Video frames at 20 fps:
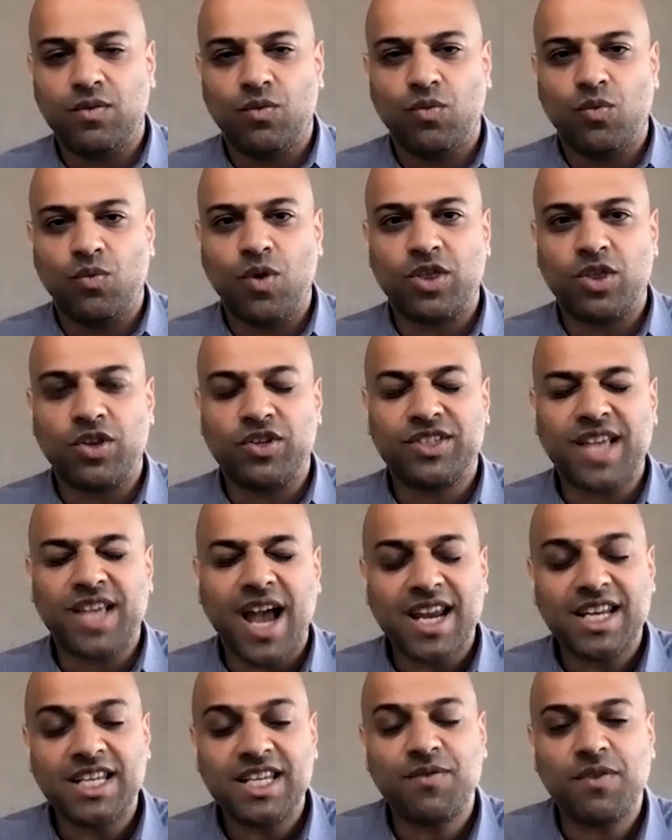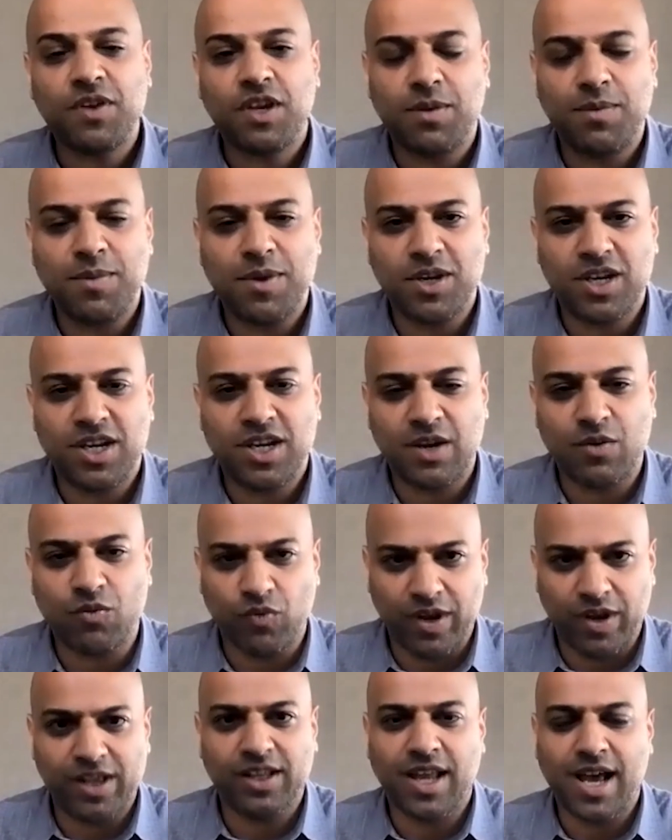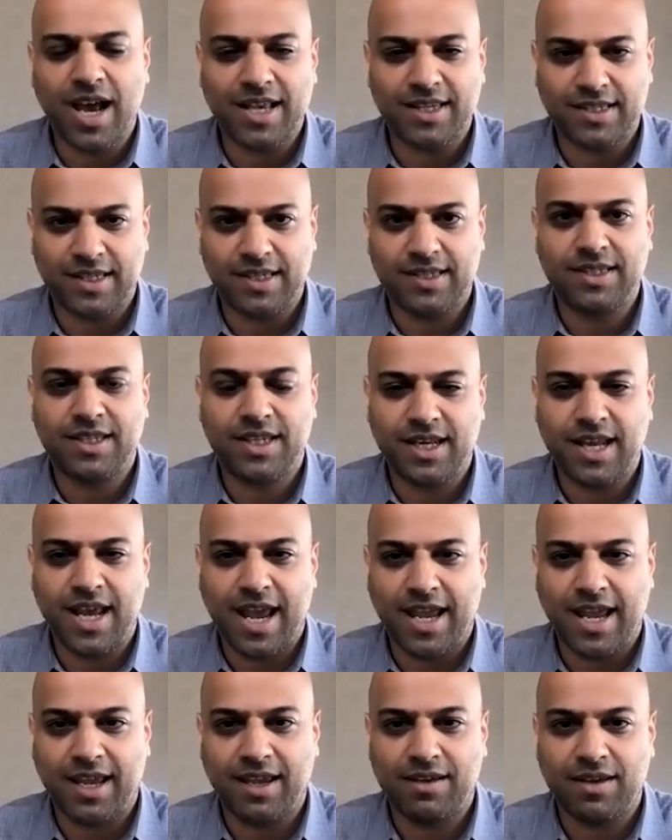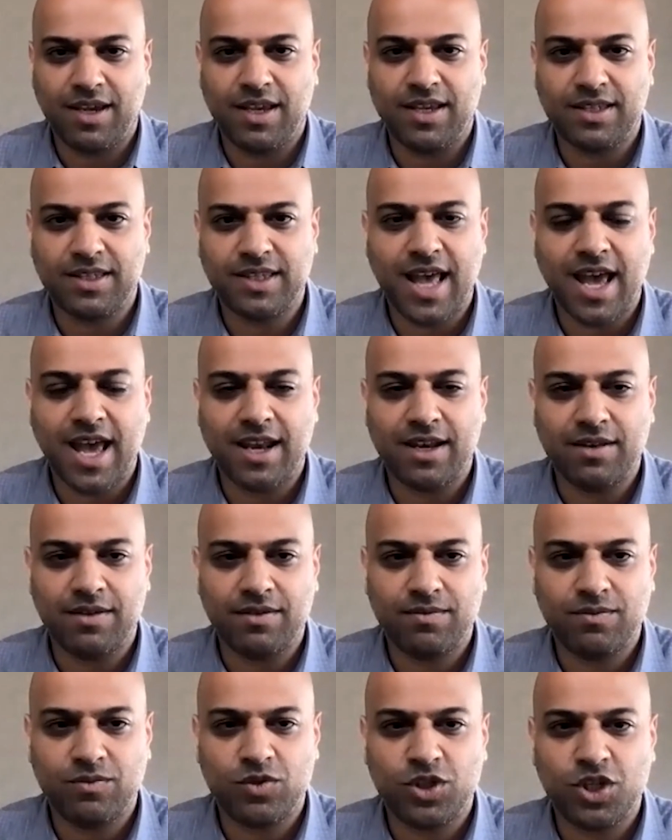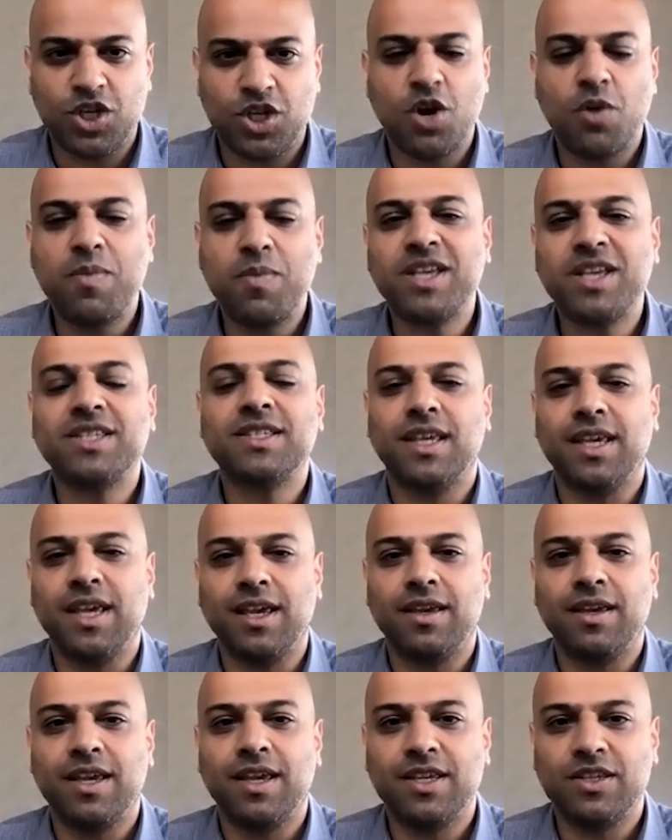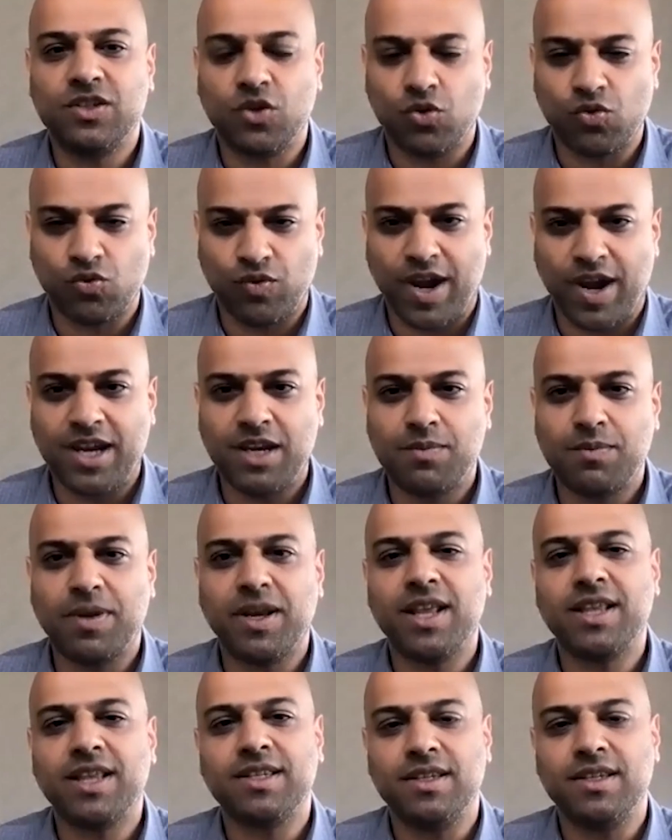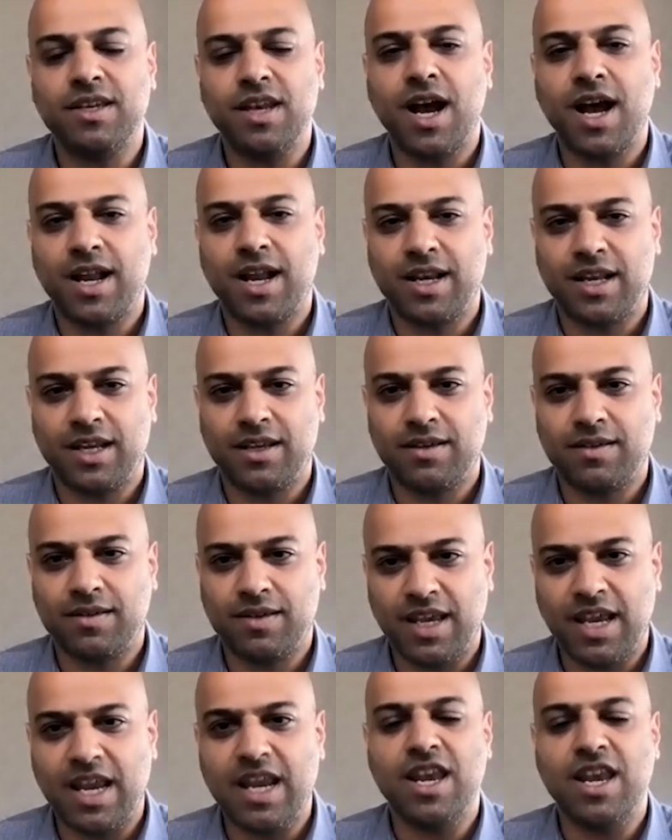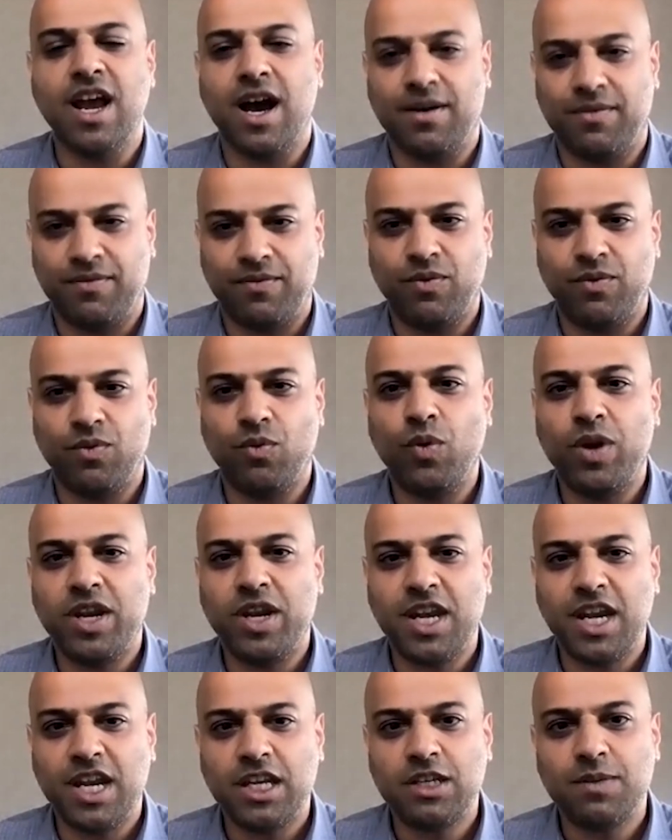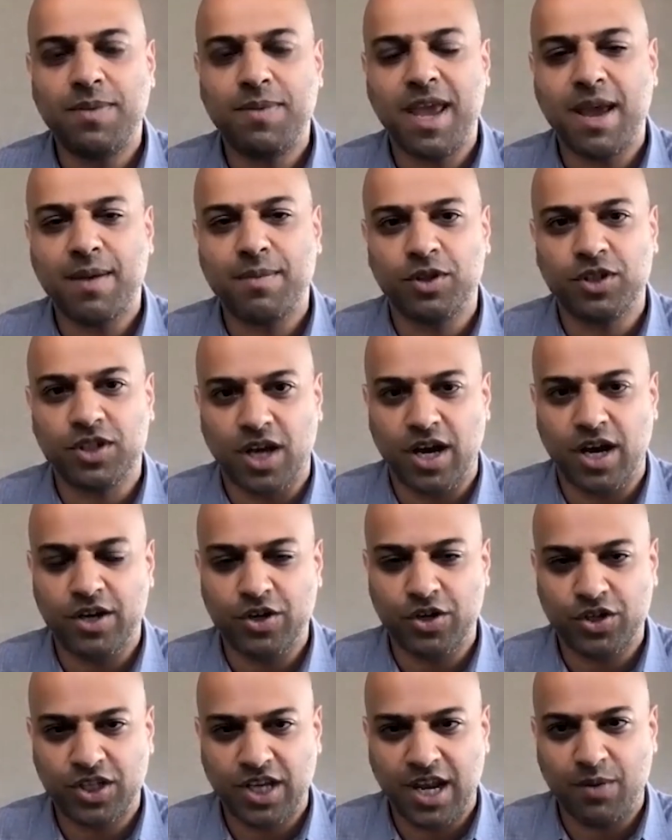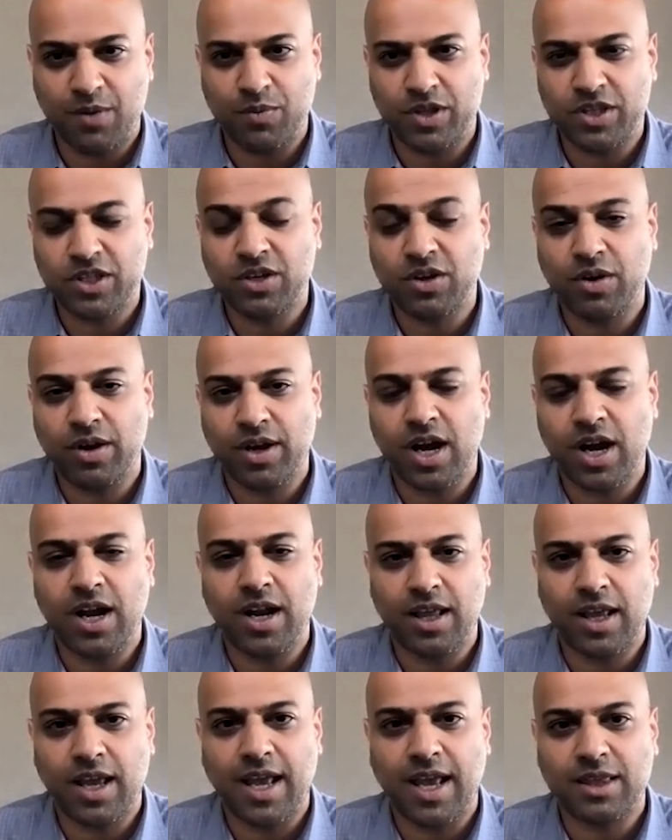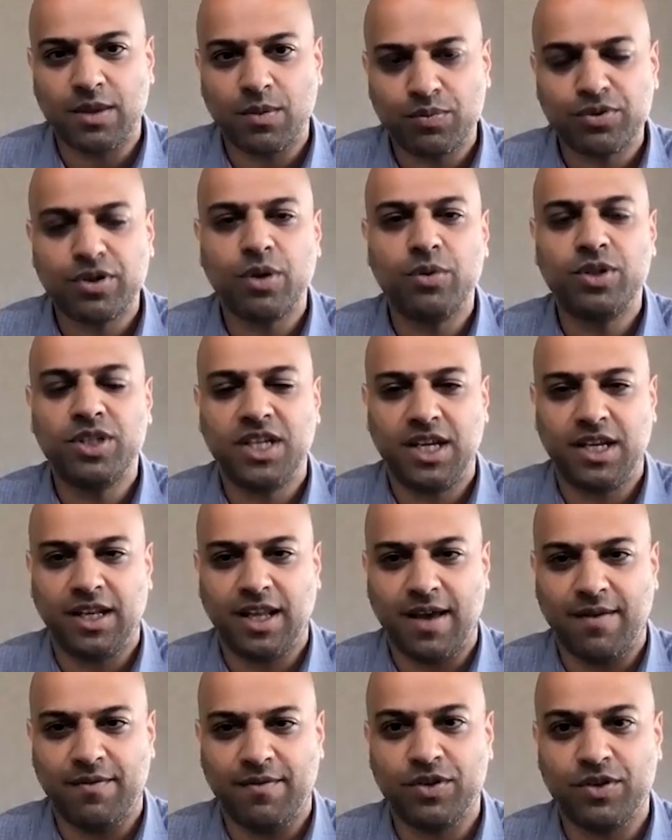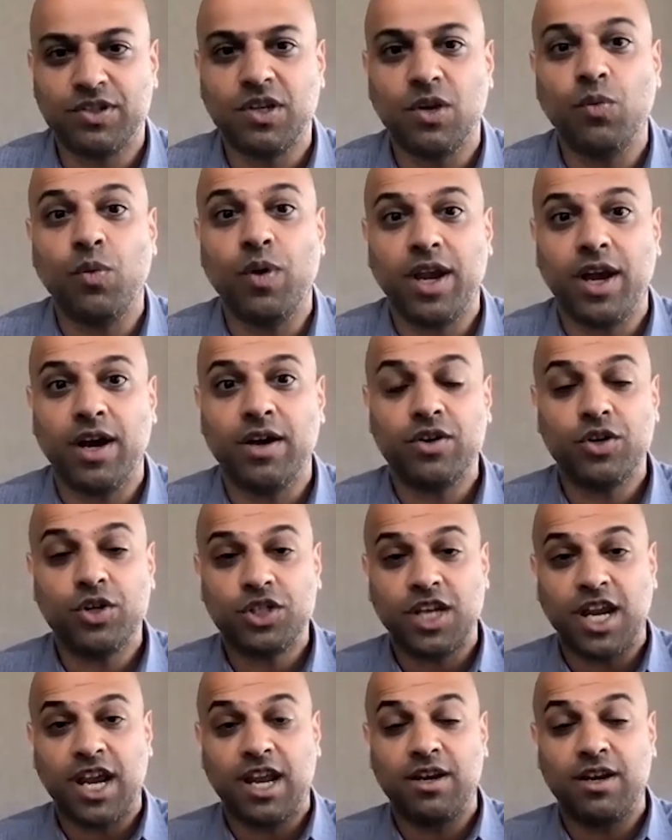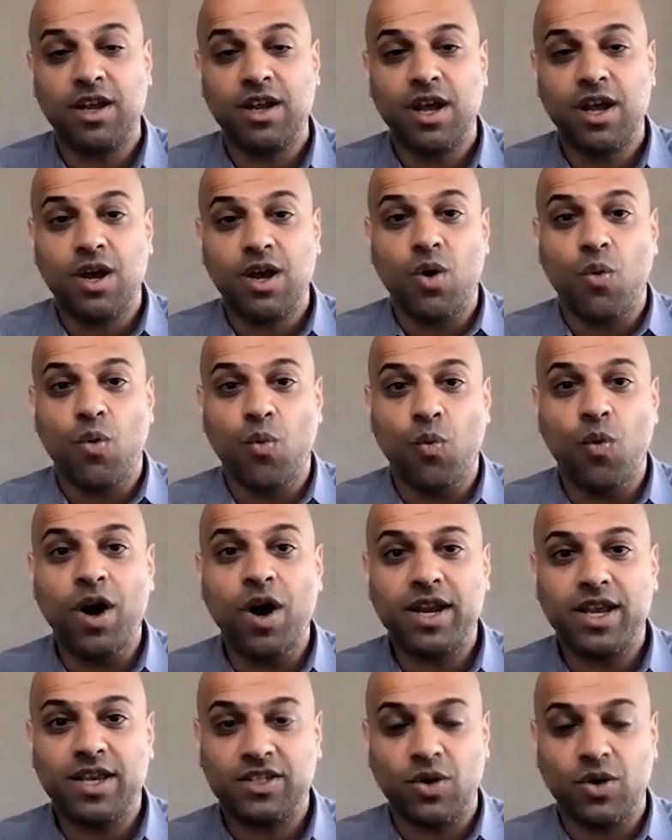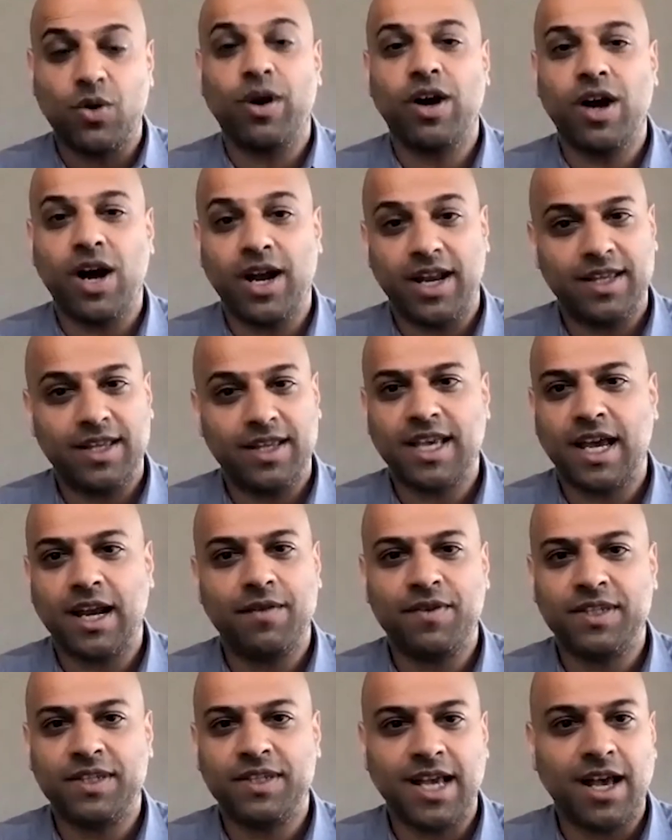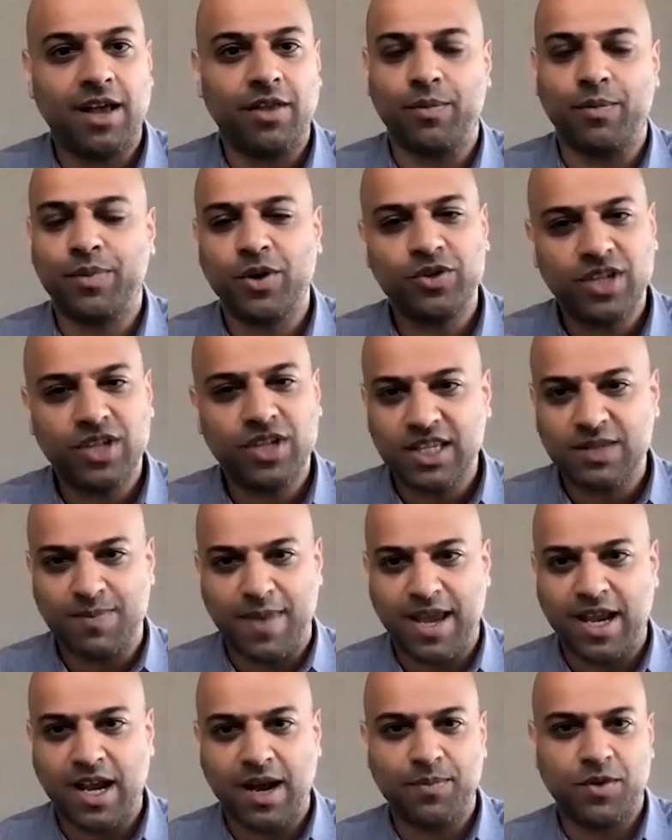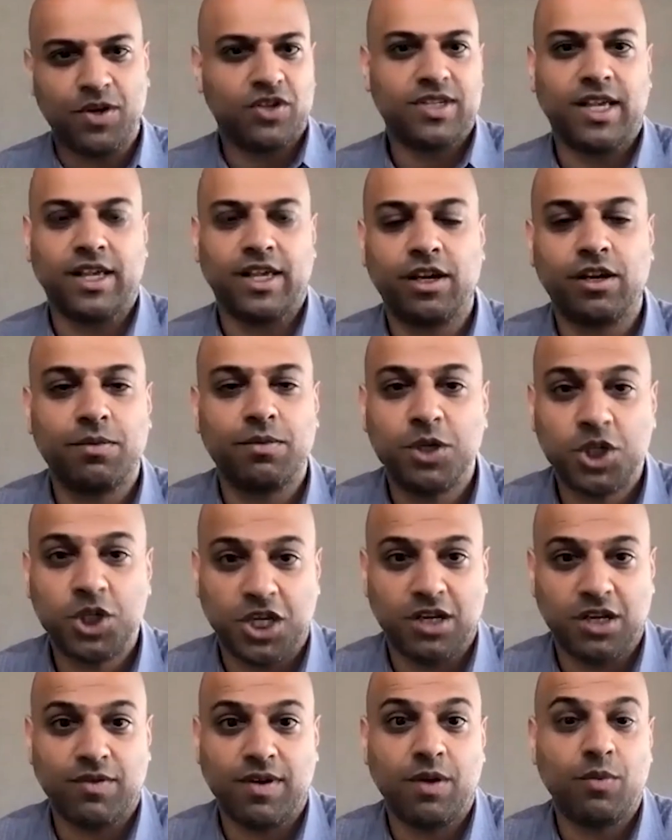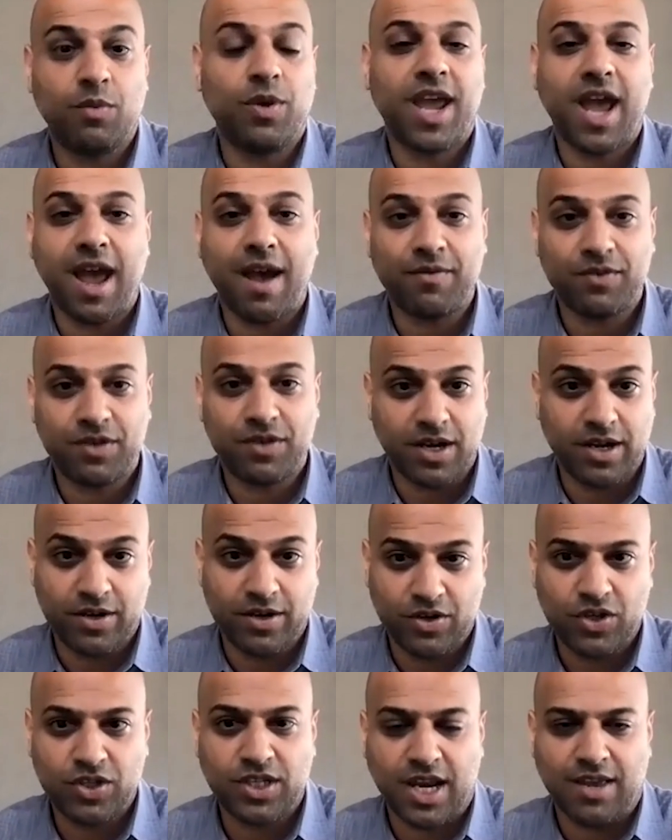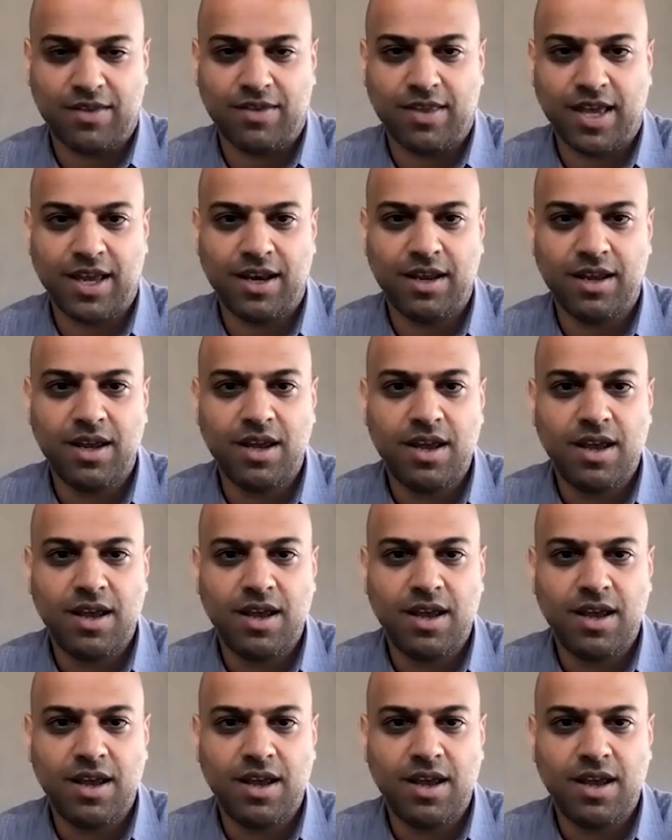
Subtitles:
What the scientific community realizes today is that genomics is great, but it's not enough. We need to be able to understand what's going on at the protein level. So we understand what is going on inside of a cell. The proteins make up your cellular machinery. We have to understand that.